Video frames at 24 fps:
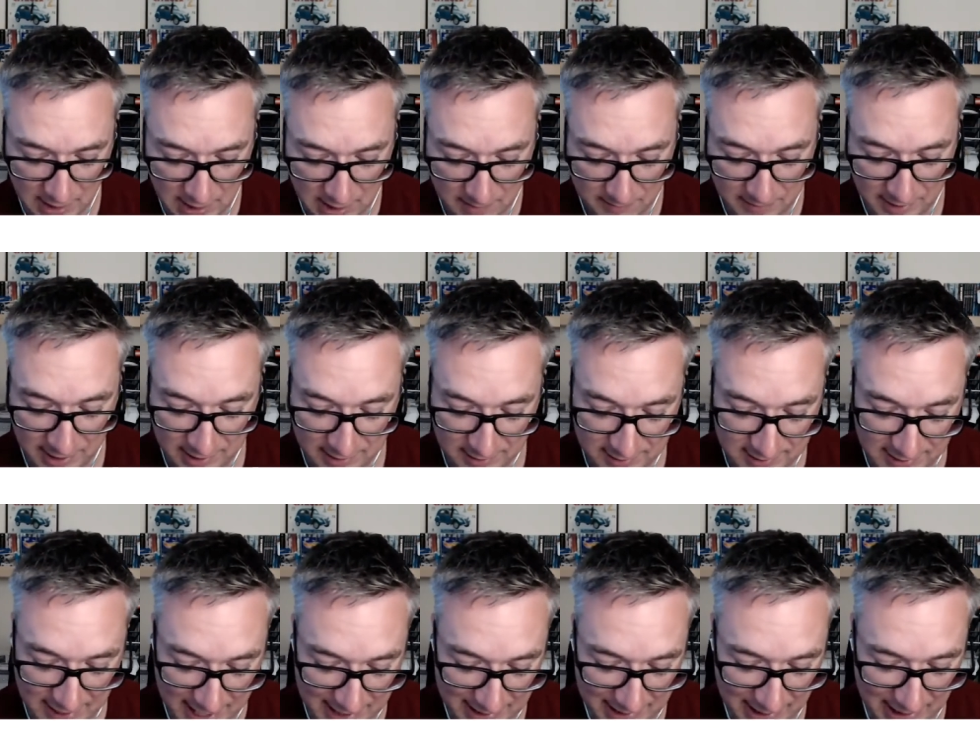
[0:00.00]
But
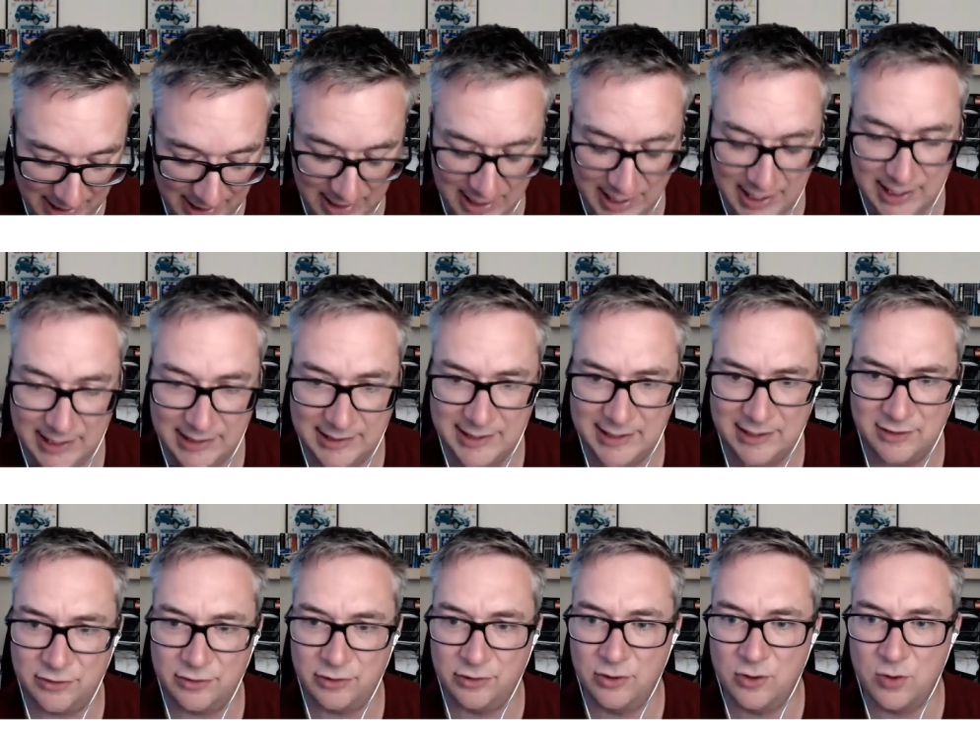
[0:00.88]
sadly, he
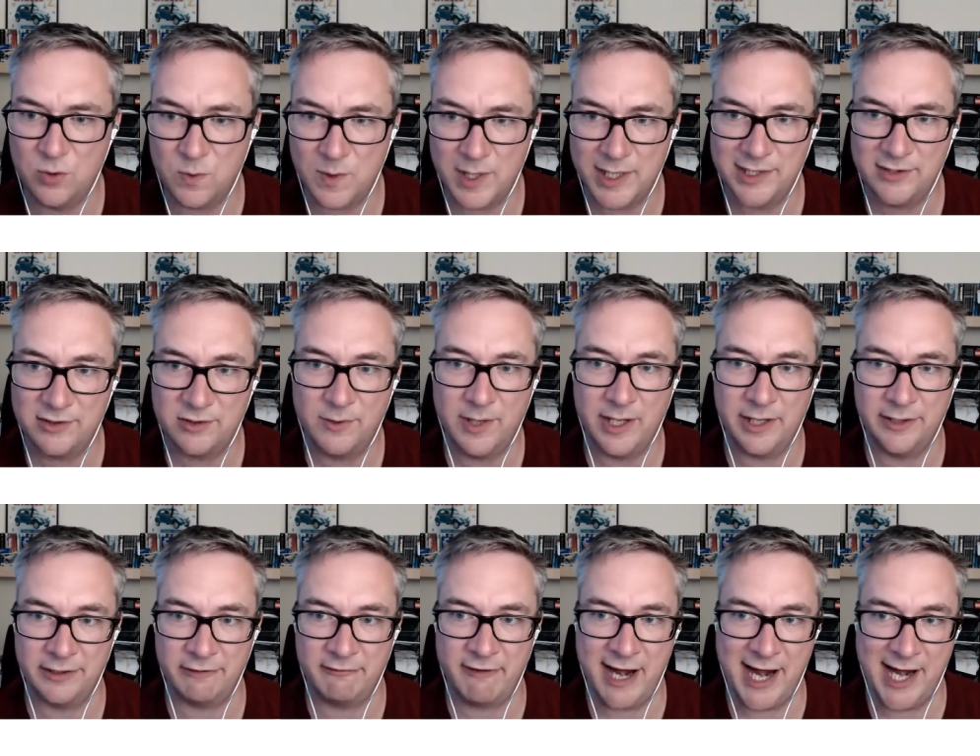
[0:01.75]
didn't do quite so well in
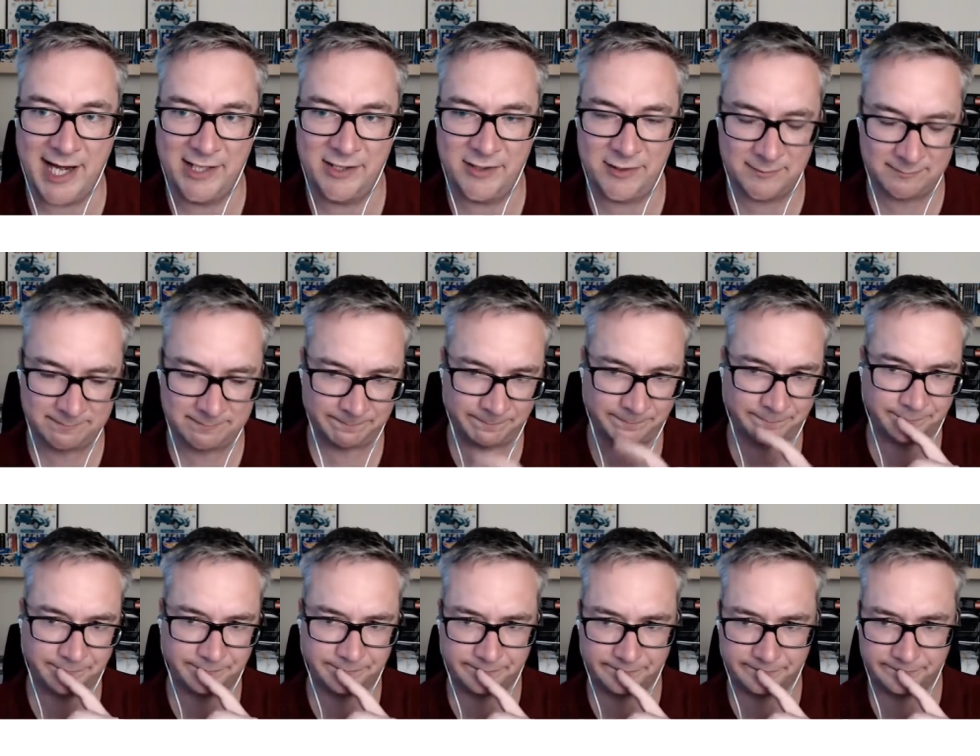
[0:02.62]
the race
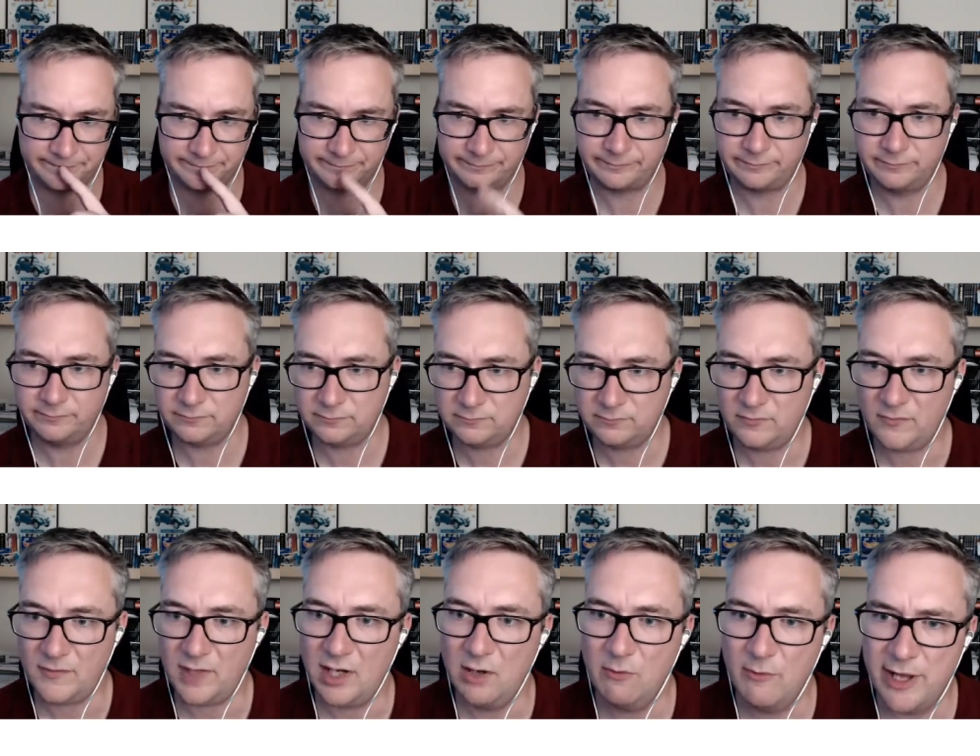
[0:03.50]

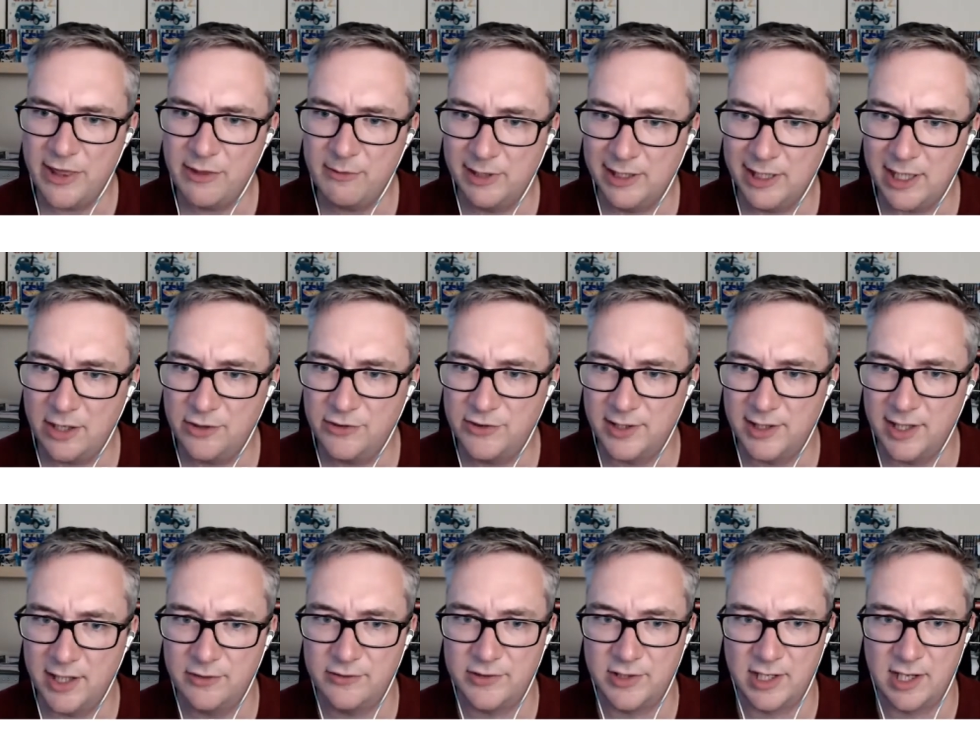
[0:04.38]
when there were loads
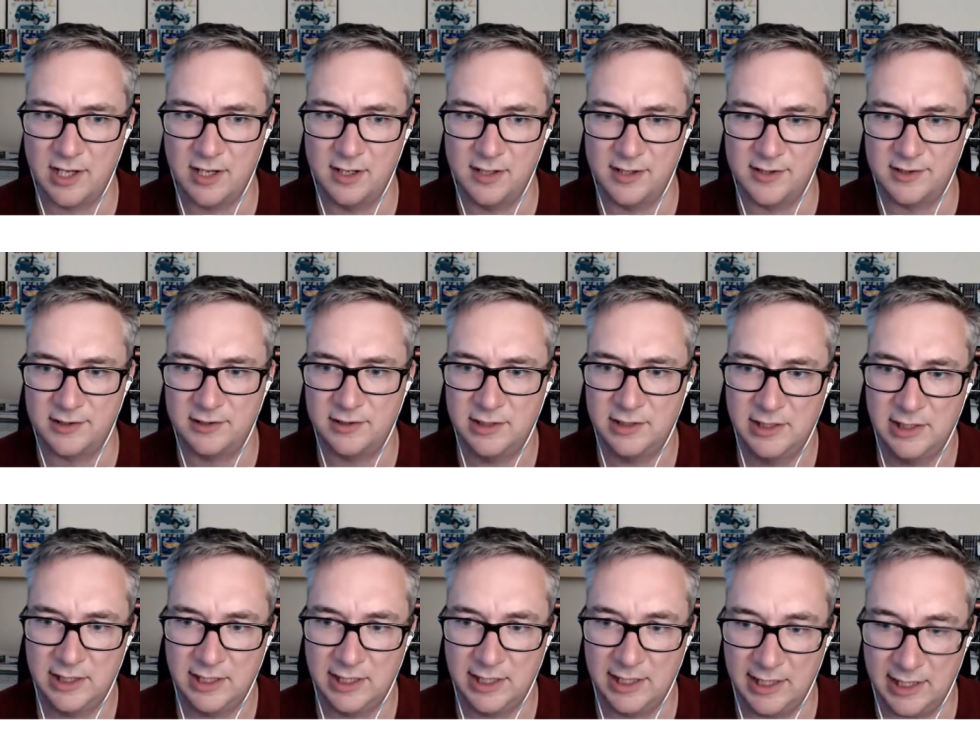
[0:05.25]
and loads of cars
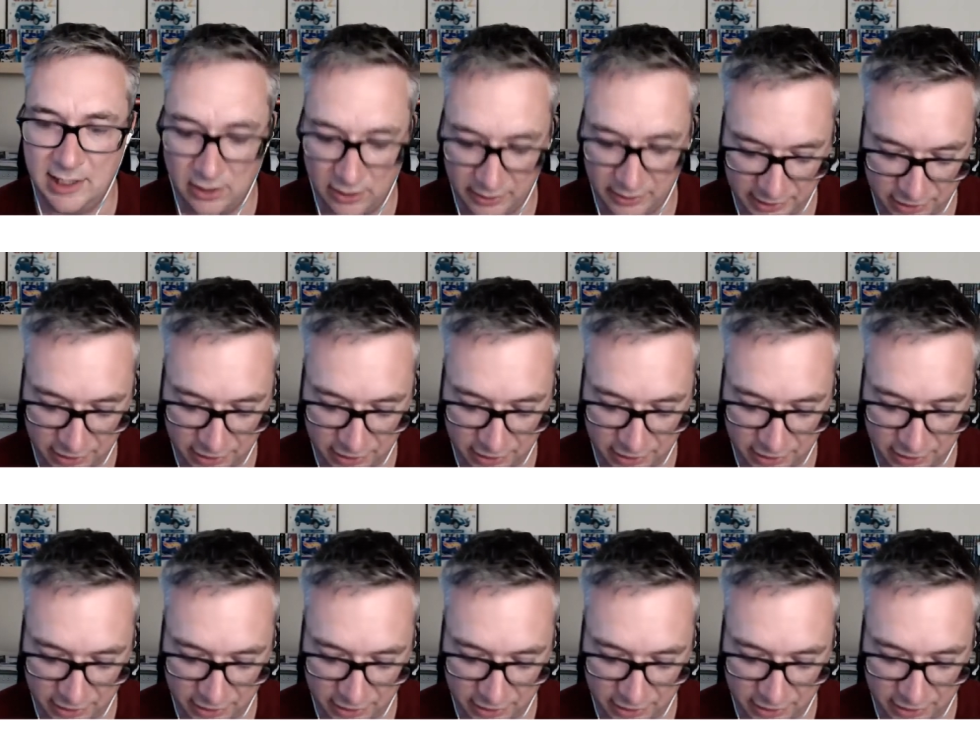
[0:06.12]
on the